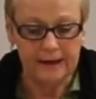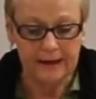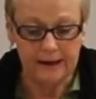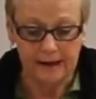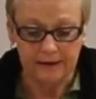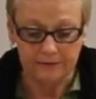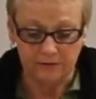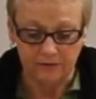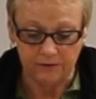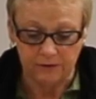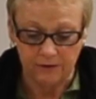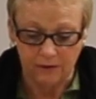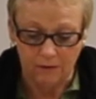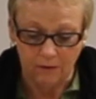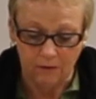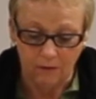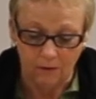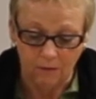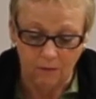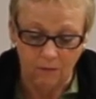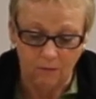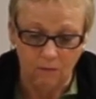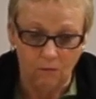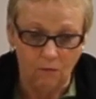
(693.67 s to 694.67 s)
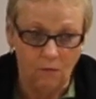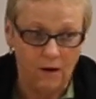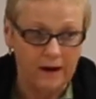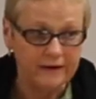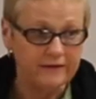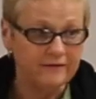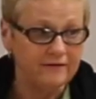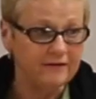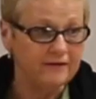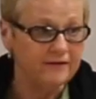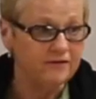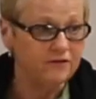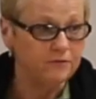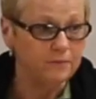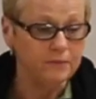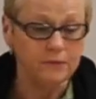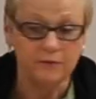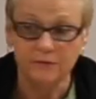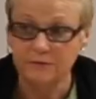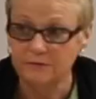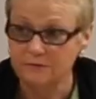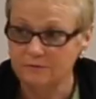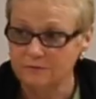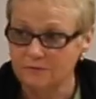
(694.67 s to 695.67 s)
and I took one
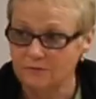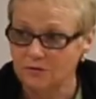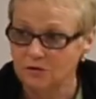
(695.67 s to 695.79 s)
teaspoon